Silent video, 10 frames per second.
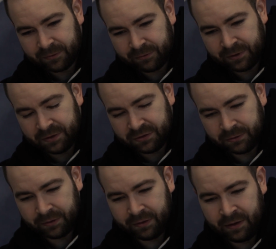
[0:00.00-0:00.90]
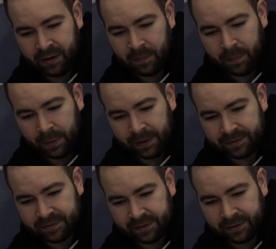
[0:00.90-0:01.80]
for this sort of thing,
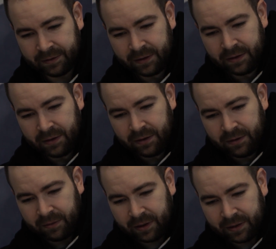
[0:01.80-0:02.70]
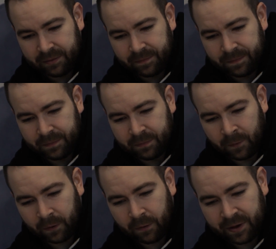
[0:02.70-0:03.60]
but got
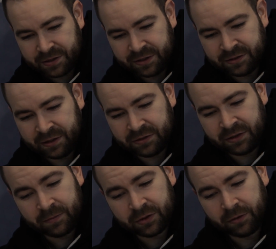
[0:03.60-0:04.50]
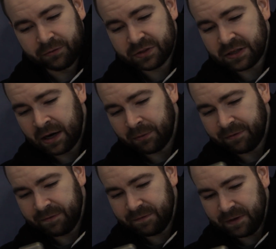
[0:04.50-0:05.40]
more questions on Instagram. So starting with
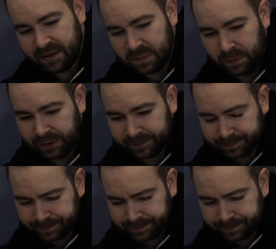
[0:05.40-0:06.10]
Facebook,